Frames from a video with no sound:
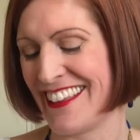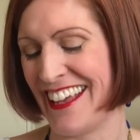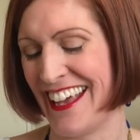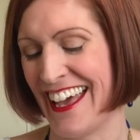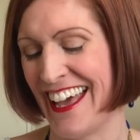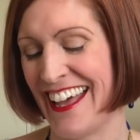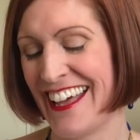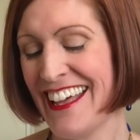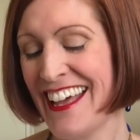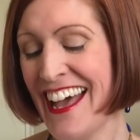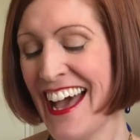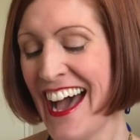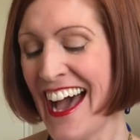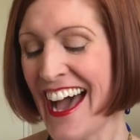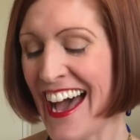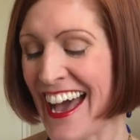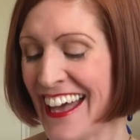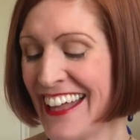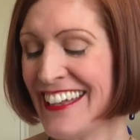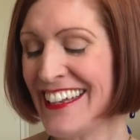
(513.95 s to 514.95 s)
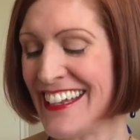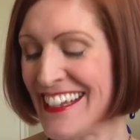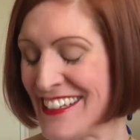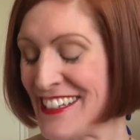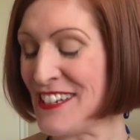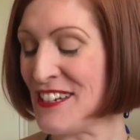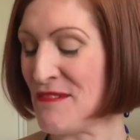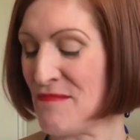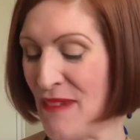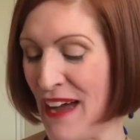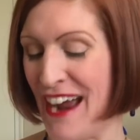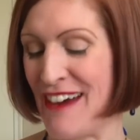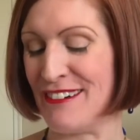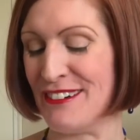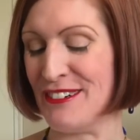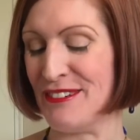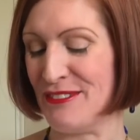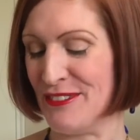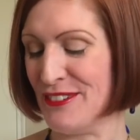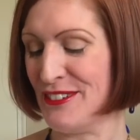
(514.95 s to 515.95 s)
Yeah, hand knitted
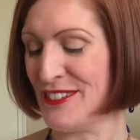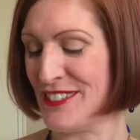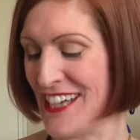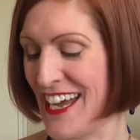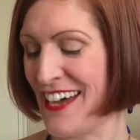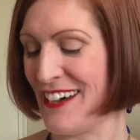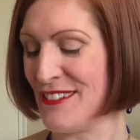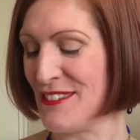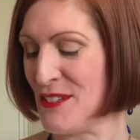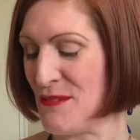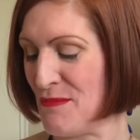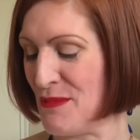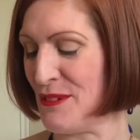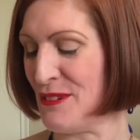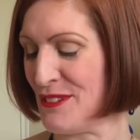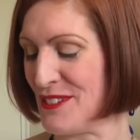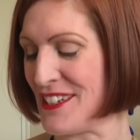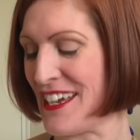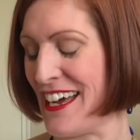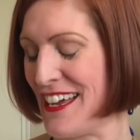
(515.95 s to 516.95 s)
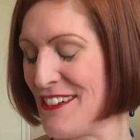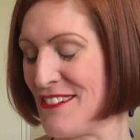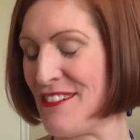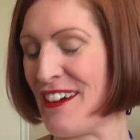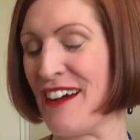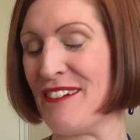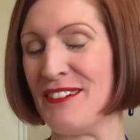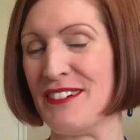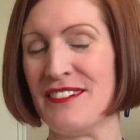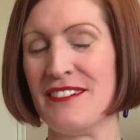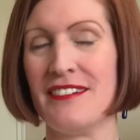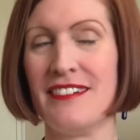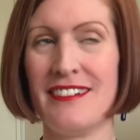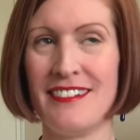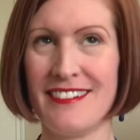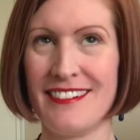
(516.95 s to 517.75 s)
apparel for town, sports and travel.